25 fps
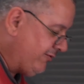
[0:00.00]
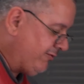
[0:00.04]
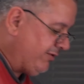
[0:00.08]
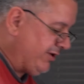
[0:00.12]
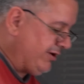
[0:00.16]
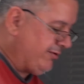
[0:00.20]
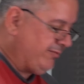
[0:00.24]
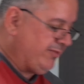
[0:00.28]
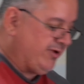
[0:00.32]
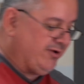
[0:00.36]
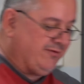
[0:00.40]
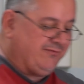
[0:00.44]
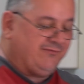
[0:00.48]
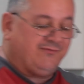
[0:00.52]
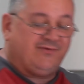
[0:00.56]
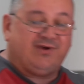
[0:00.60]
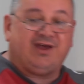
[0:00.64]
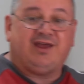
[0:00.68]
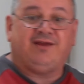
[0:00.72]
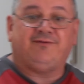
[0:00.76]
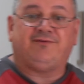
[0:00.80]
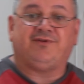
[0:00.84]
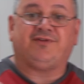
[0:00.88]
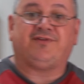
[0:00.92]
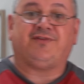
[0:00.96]
One of my
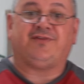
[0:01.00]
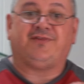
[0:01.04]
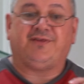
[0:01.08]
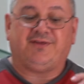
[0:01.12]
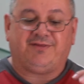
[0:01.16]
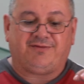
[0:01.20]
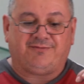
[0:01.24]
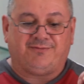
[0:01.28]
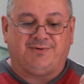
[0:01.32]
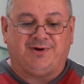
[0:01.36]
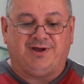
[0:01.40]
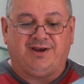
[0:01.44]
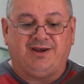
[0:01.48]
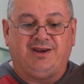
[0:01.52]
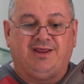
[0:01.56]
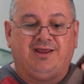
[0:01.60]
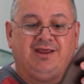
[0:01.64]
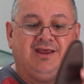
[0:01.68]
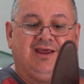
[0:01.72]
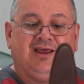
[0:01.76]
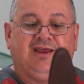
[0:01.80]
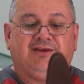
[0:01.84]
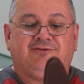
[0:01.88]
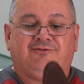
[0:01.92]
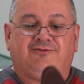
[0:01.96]
favourites, this one.
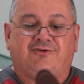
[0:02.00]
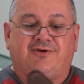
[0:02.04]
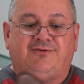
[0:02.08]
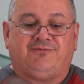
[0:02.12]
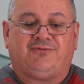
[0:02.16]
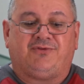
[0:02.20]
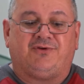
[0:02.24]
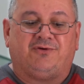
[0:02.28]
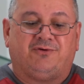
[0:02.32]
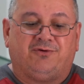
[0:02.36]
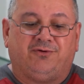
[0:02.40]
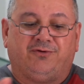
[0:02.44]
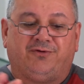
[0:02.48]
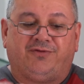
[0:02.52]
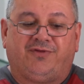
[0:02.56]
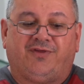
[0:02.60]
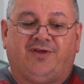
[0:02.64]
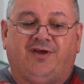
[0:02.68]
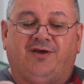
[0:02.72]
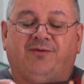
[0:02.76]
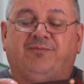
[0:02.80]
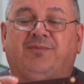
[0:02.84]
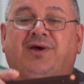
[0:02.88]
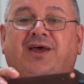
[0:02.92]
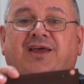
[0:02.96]
And Drifter
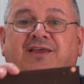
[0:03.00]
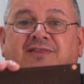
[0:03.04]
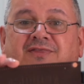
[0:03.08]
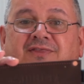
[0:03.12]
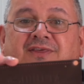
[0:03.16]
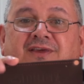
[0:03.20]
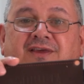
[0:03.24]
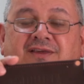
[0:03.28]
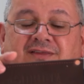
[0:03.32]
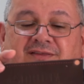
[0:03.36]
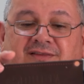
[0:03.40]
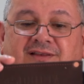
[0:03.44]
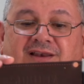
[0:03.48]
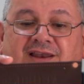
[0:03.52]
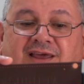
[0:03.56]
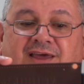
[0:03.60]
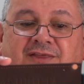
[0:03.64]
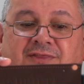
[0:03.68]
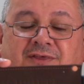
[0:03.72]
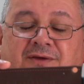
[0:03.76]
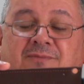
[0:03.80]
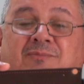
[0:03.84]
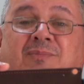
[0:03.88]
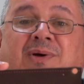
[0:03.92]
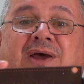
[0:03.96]
also make these
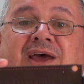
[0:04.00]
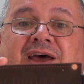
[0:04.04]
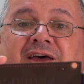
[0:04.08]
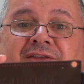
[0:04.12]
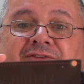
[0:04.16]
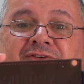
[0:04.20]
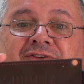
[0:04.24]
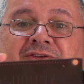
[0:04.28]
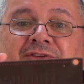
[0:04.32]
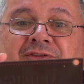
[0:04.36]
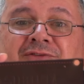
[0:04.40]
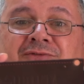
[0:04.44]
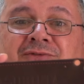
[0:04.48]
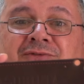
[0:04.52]
leather pouches